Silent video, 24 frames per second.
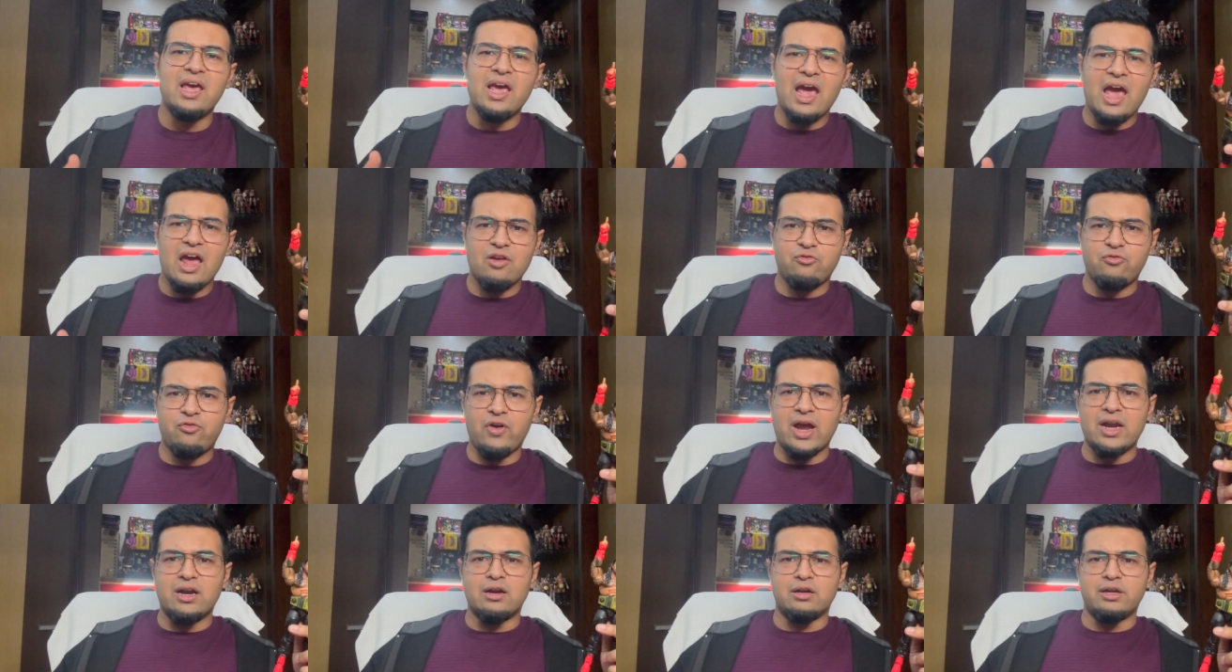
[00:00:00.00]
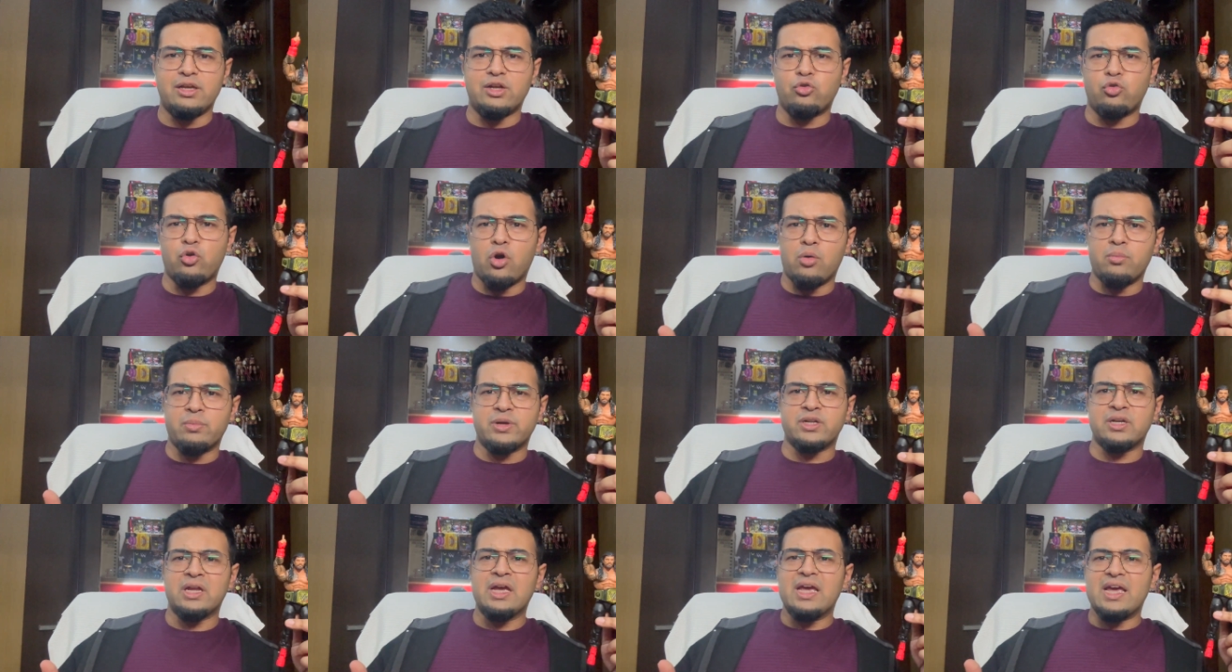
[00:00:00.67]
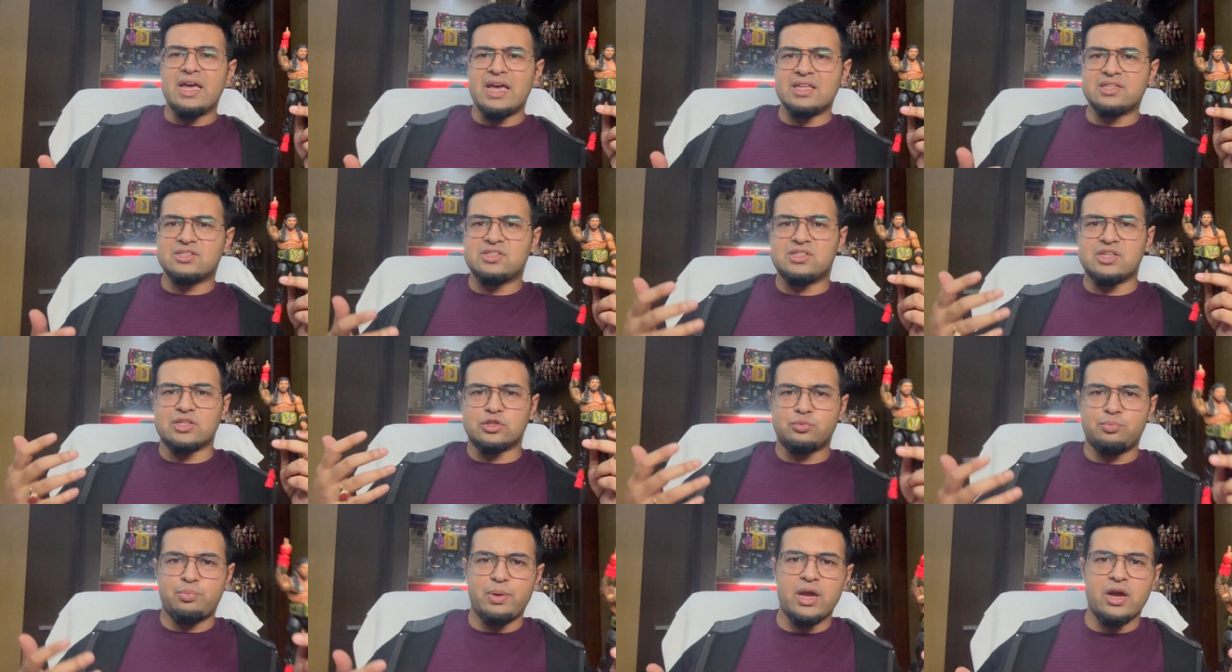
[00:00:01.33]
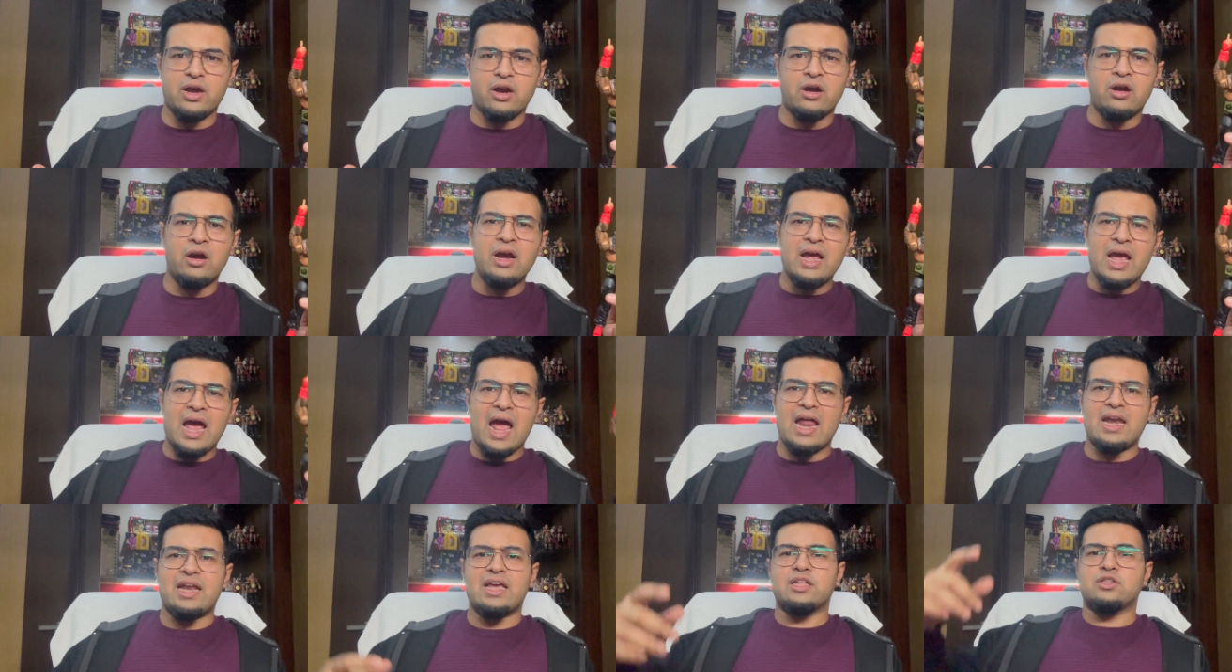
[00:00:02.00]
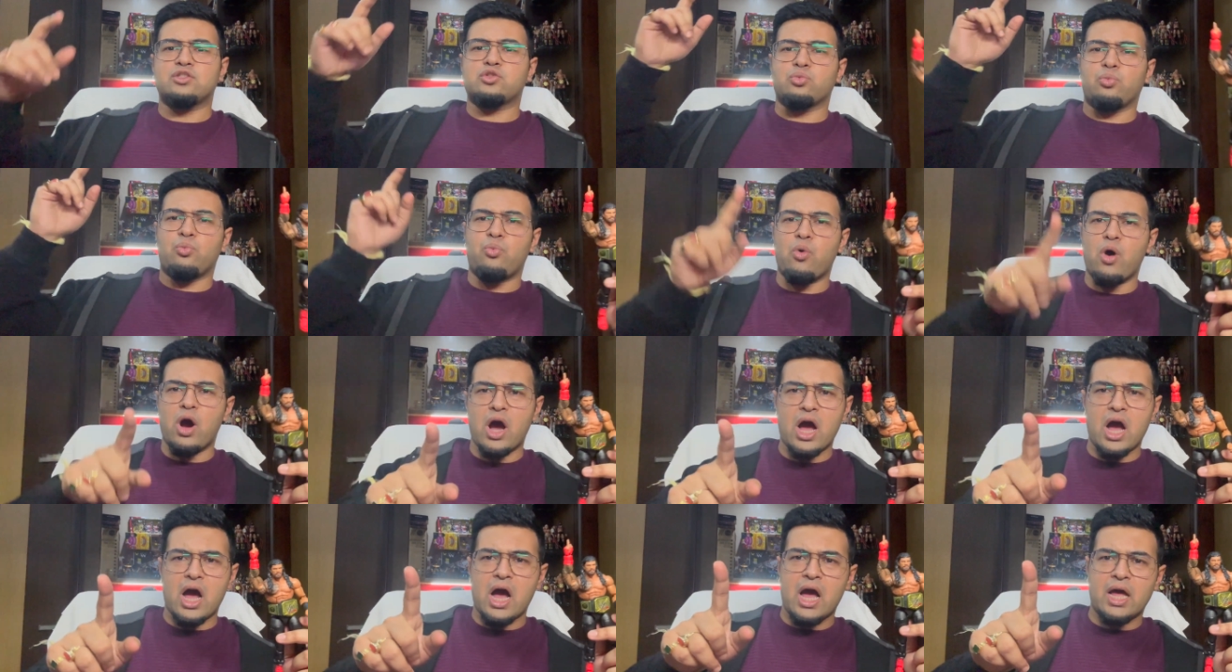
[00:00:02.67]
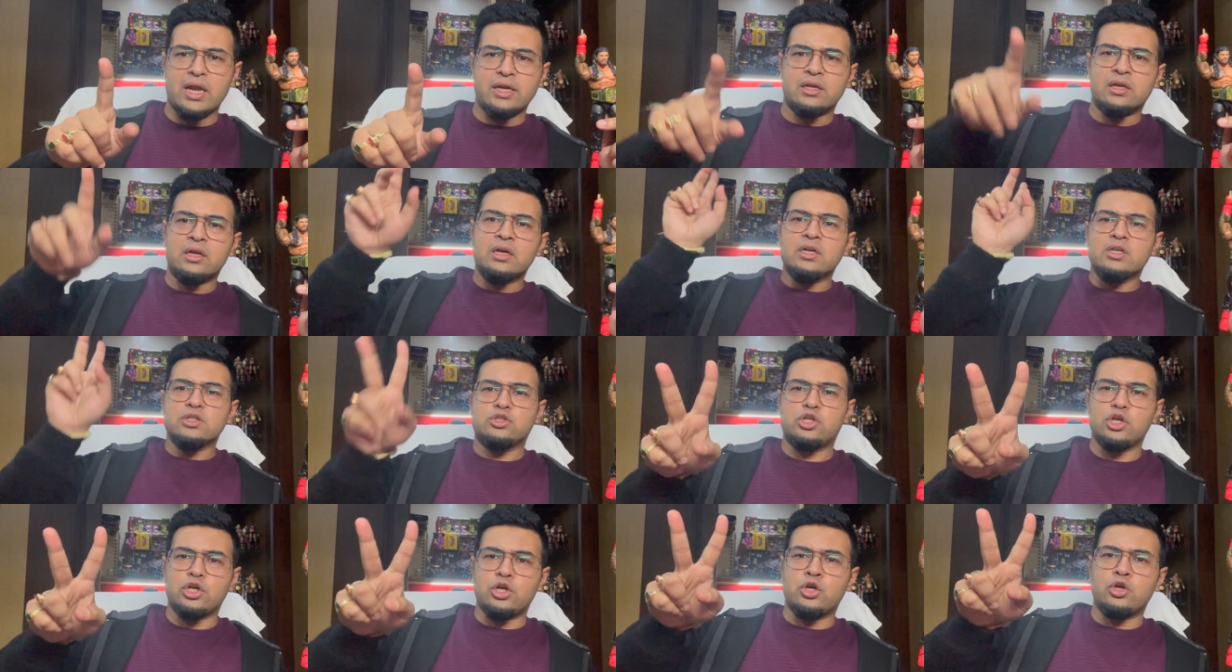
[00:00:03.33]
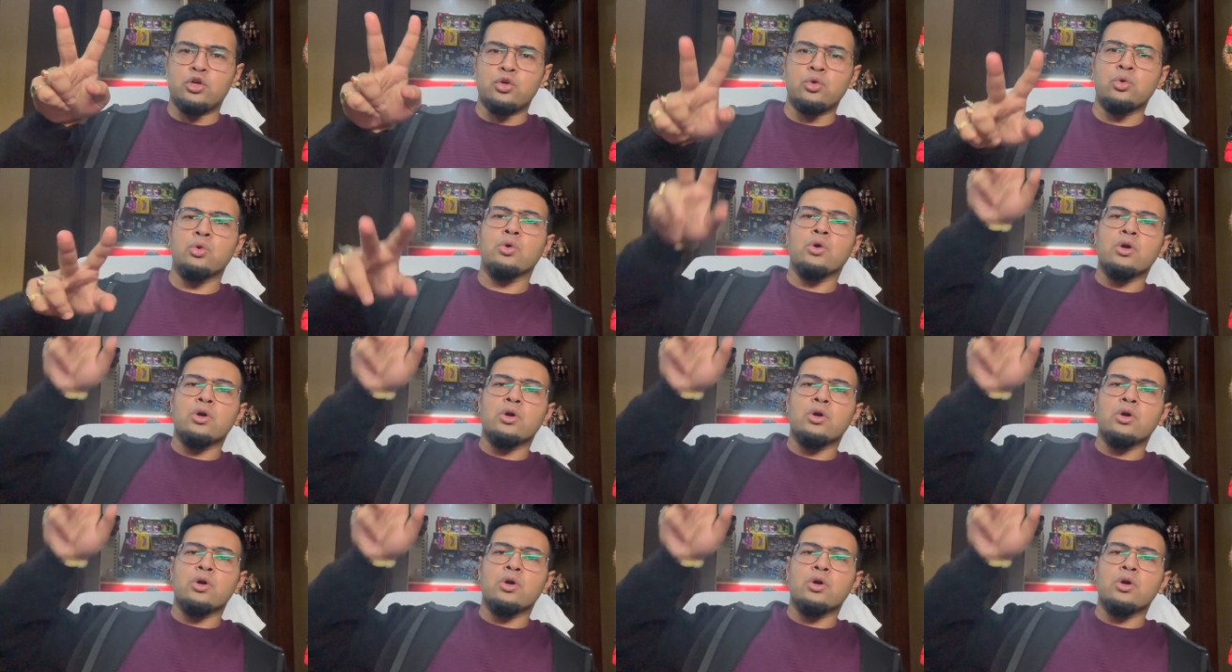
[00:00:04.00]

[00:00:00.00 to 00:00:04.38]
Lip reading: and finally Roman hits the spear, and it's 1, 2,